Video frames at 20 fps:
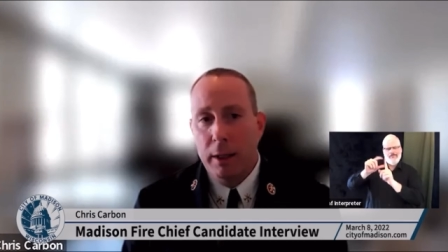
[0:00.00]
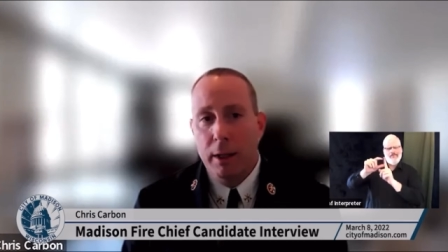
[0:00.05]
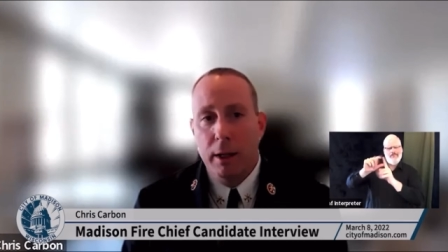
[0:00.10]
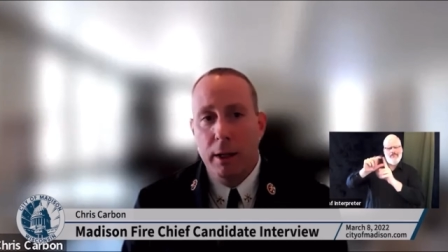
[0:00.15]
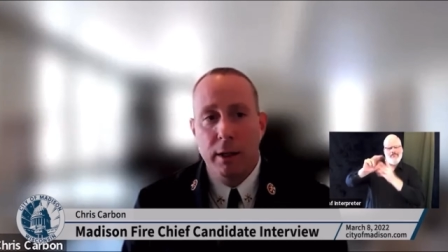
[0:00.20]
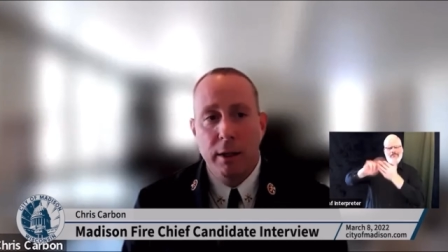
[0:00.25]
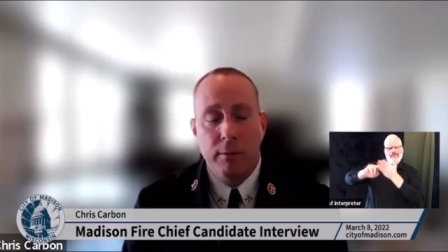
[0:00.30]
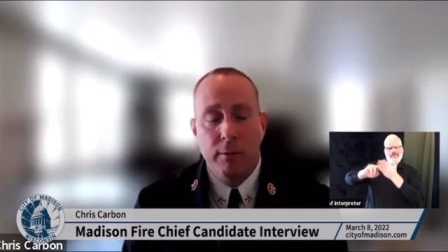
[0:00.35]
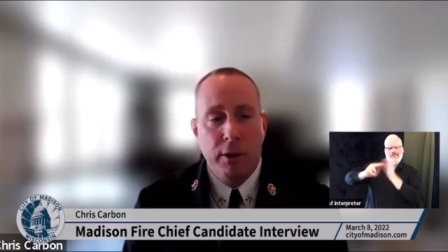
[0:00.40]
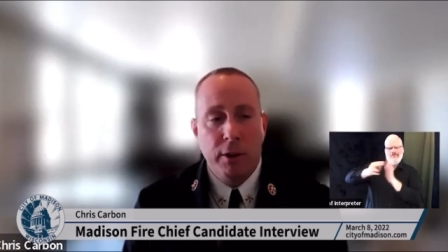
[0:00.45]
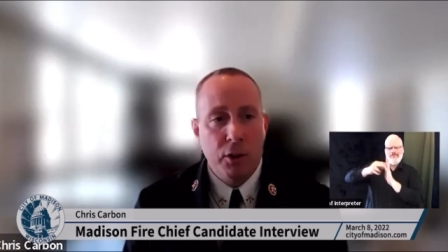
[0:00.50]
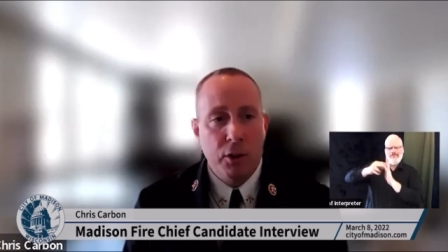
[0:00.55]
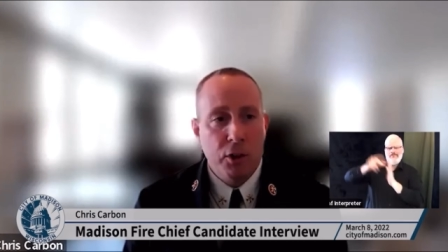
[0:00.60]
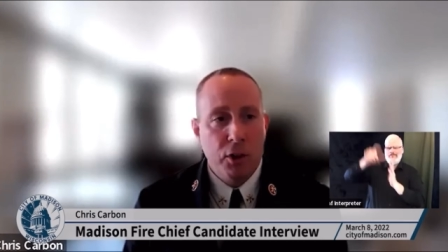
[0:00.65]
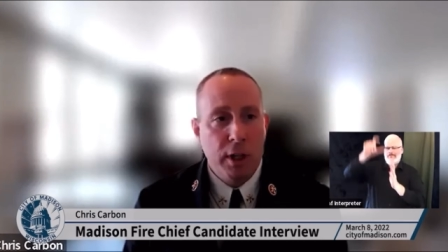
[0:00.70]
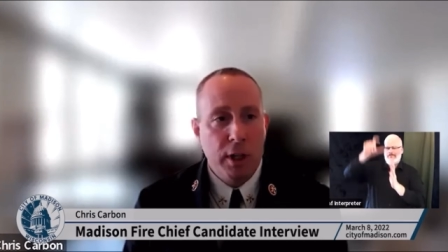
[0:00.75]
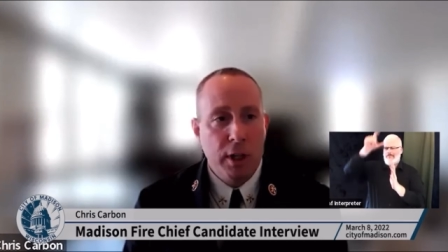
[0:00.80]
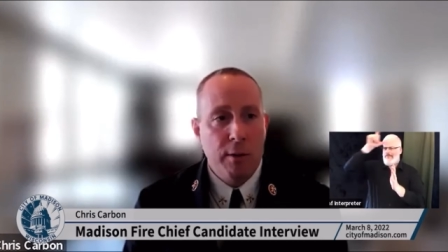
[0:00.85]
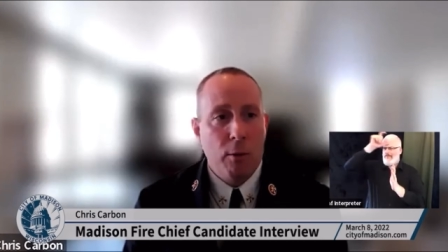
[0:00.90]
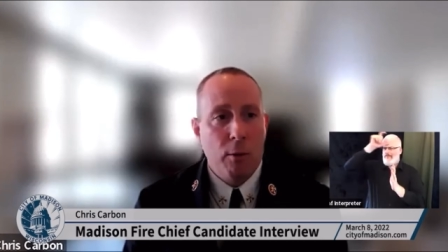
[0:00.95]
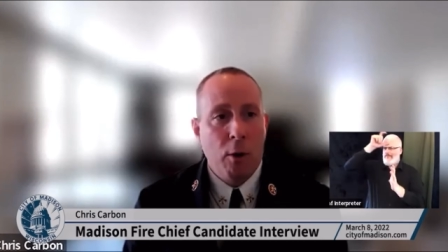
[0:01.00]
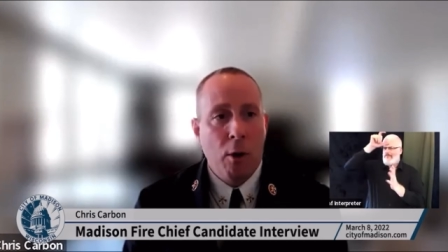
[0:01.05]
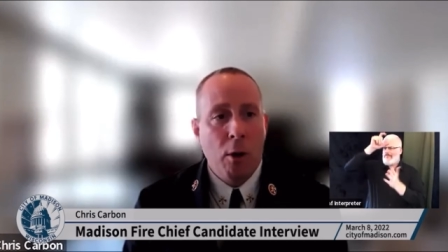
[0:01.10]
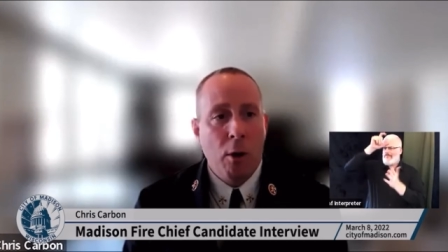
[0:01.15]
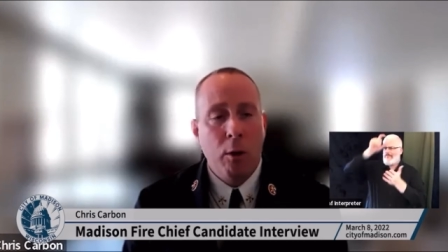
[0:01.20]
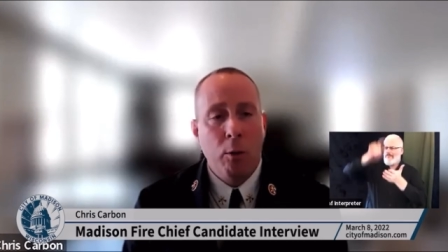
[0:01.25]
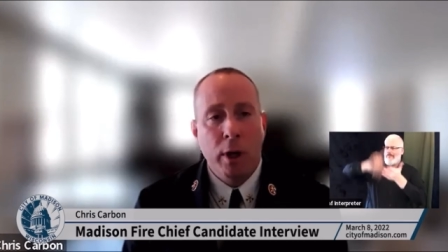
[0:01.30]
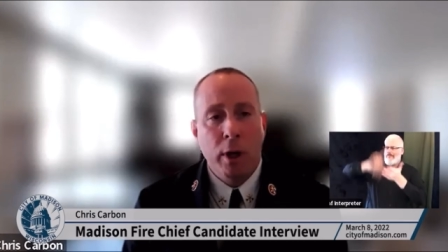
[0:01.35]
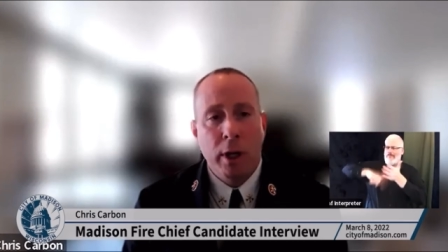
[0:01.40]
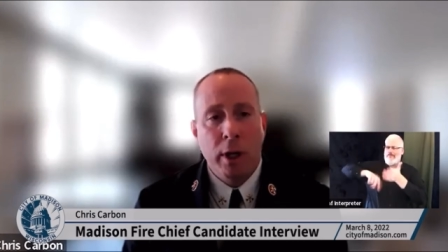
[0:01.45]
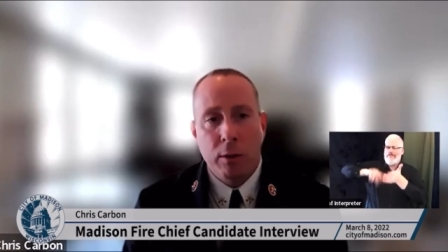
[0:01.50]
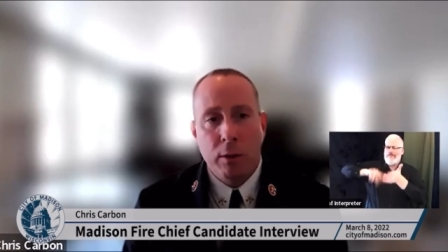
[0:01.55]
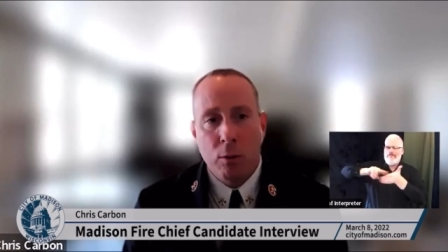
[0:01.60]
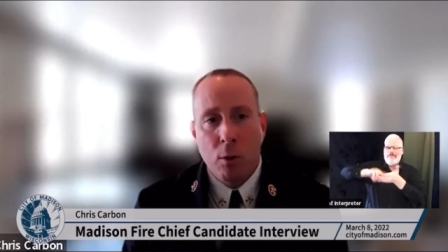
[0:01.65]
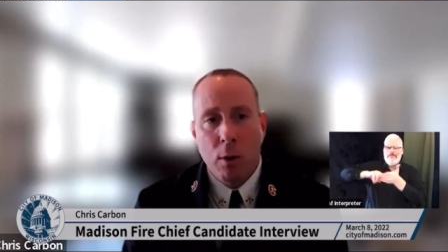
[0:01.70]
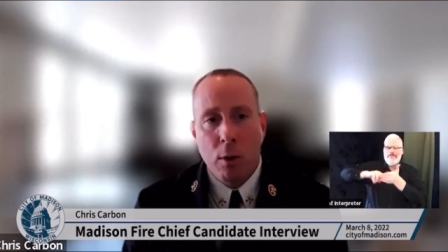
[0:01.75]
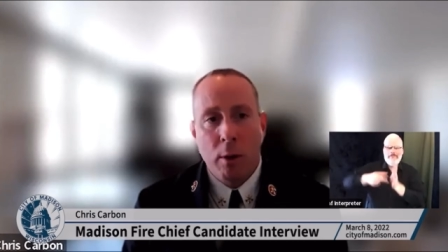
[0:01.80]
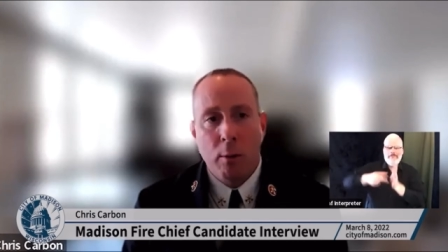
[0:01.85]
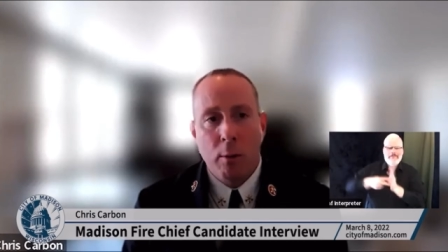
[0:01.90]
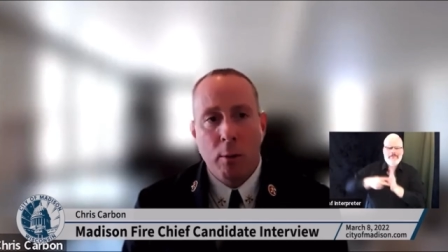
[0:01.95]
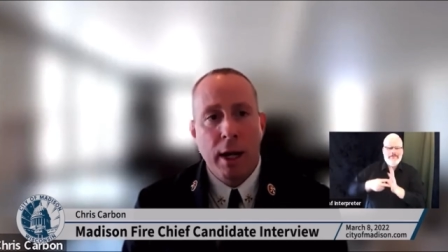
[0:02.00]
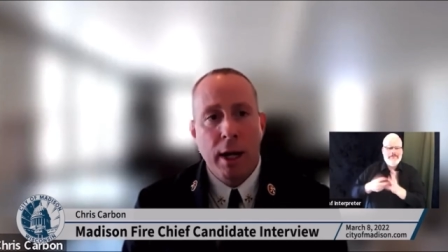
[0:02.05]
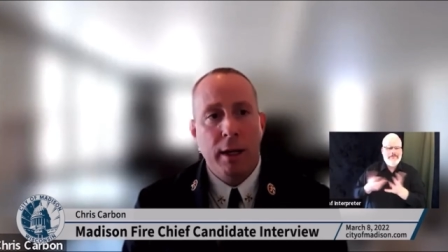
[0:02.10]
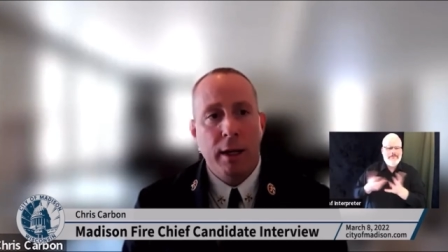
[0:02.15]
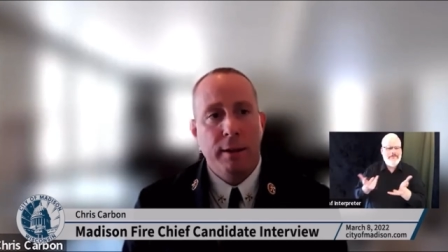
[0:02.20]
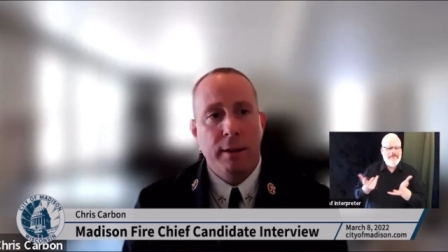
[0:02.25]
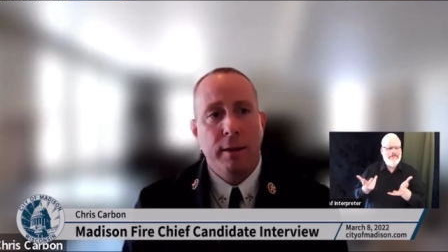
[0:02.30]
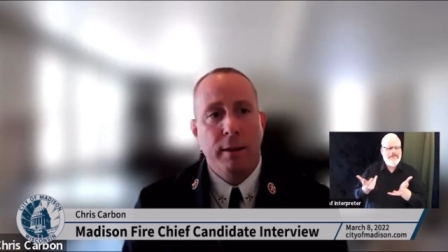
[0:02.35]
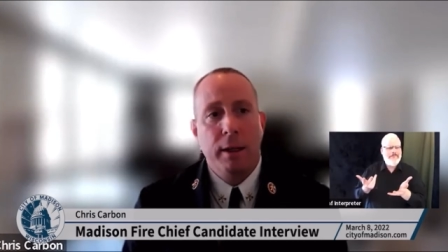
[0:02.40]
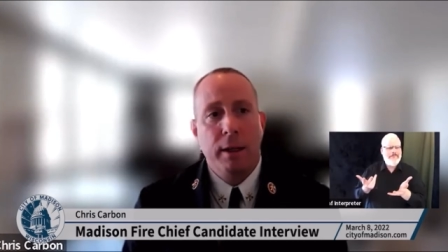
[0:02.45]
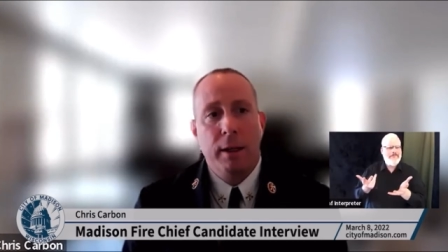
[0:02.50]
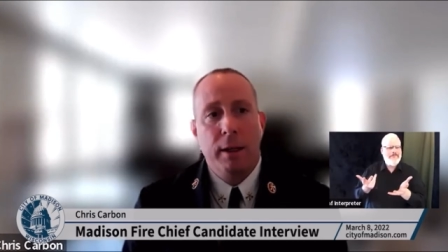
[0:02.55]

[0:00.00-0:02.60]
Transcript: a division chief, all the way through our ranks